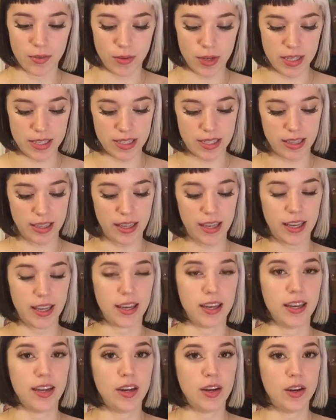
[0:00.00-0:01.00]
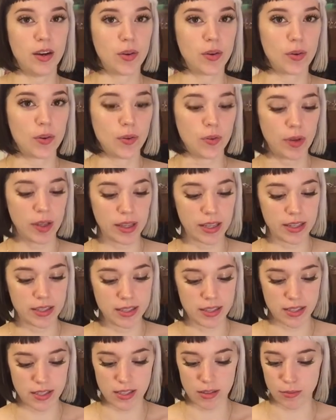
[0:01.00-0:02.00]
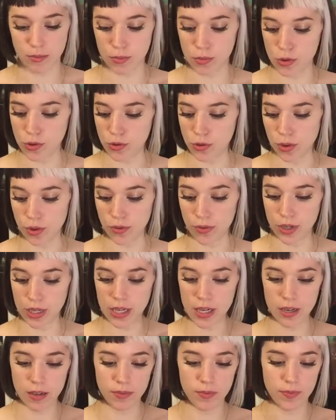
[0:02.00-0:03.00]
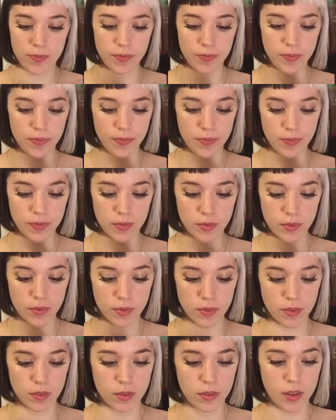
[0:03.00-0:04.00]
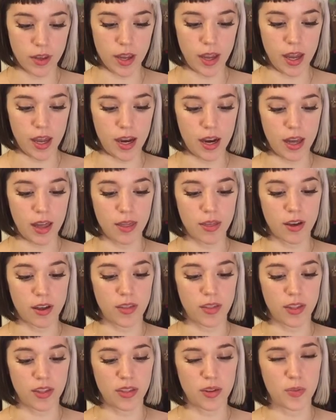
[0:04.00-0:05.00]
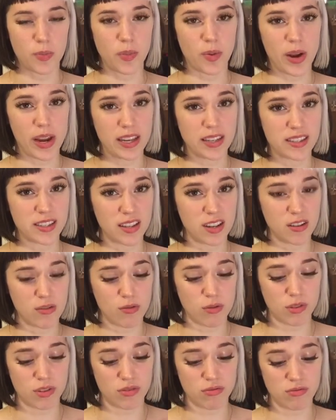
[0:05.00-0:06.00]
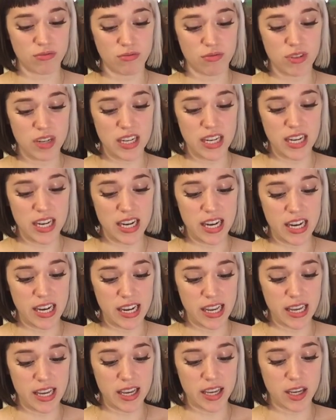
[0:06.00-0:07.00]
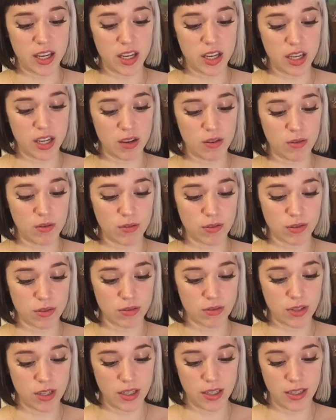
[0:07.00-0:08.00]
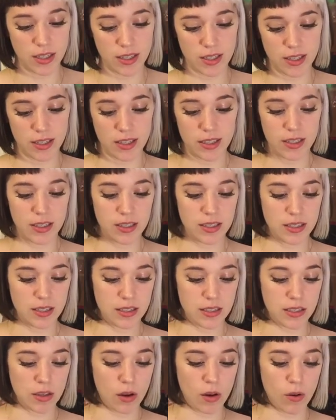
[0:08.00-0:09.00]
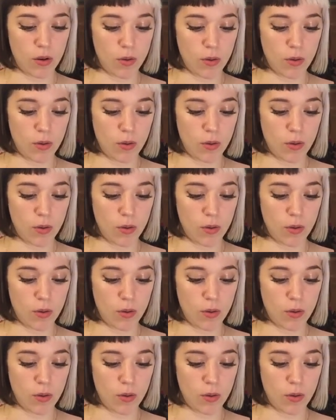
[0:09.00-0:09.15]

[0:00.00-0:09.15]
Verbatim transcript: recently released some jewelry and I thought that the bracelet was really cute. So